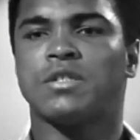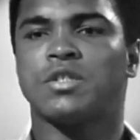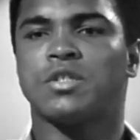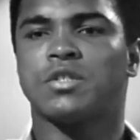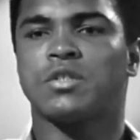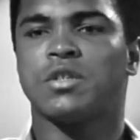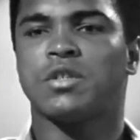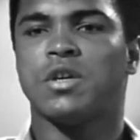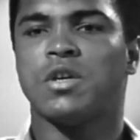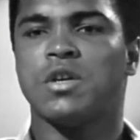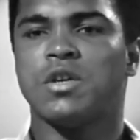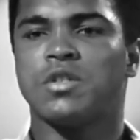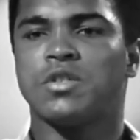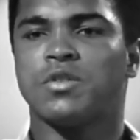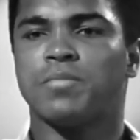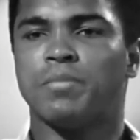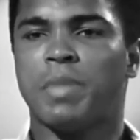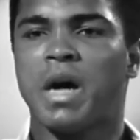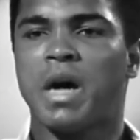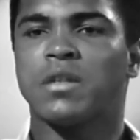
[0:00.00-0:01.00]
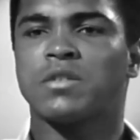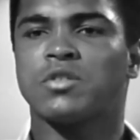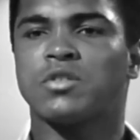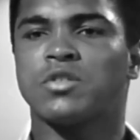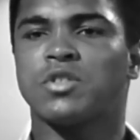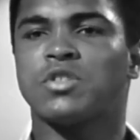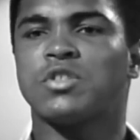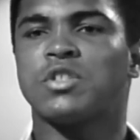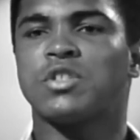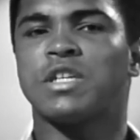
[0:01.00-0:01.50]
I just
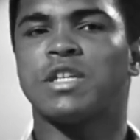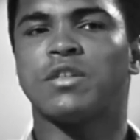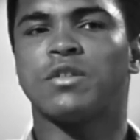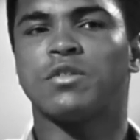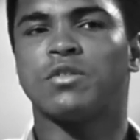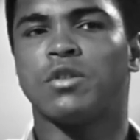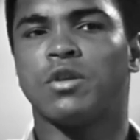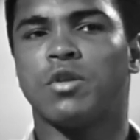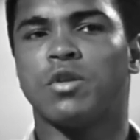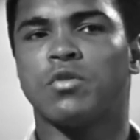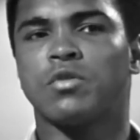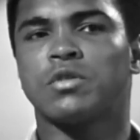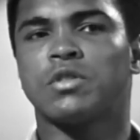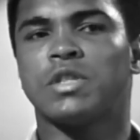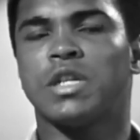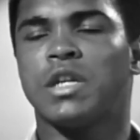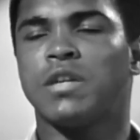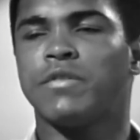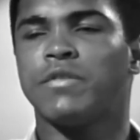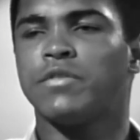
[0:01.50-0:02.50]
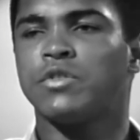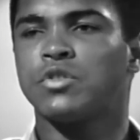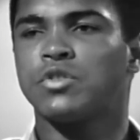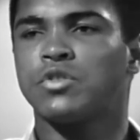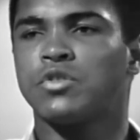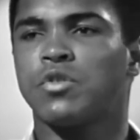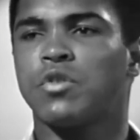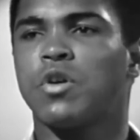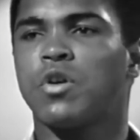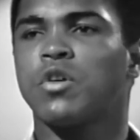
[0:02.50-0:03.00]
boxed just to get on the local
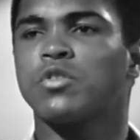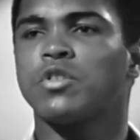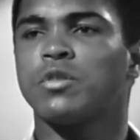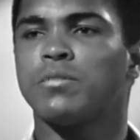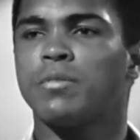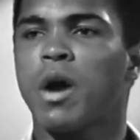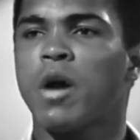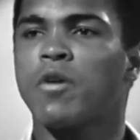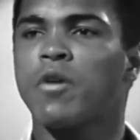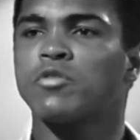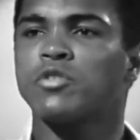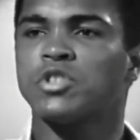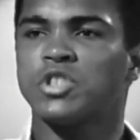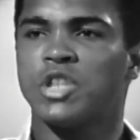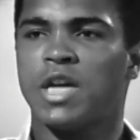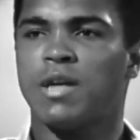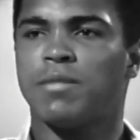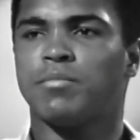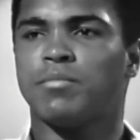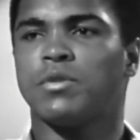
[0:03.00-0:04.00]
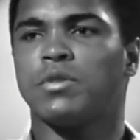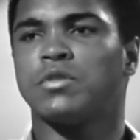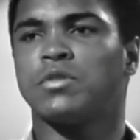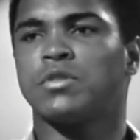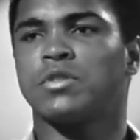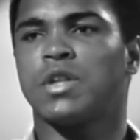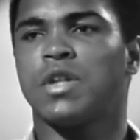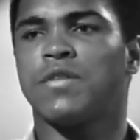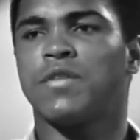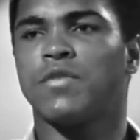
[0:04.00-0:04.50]
television show called Tomorrow's
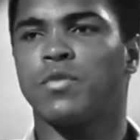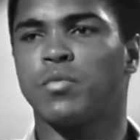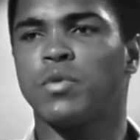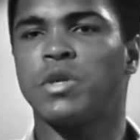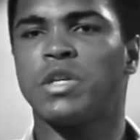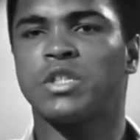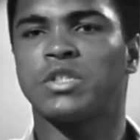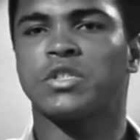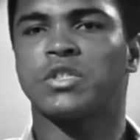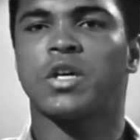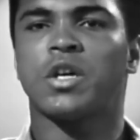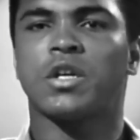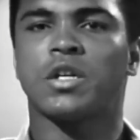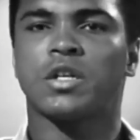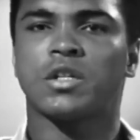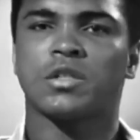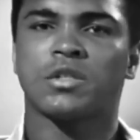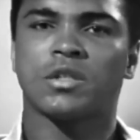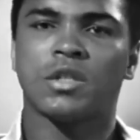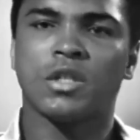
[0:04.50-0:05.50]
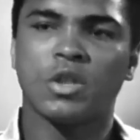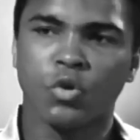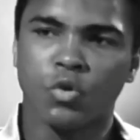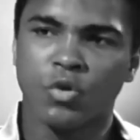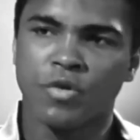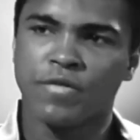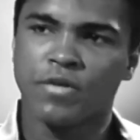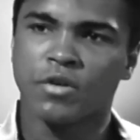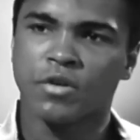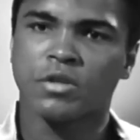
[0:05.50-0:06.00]
Champions. Every week at Saturdays in
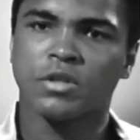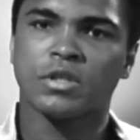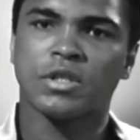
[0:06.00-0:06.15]
Louisville,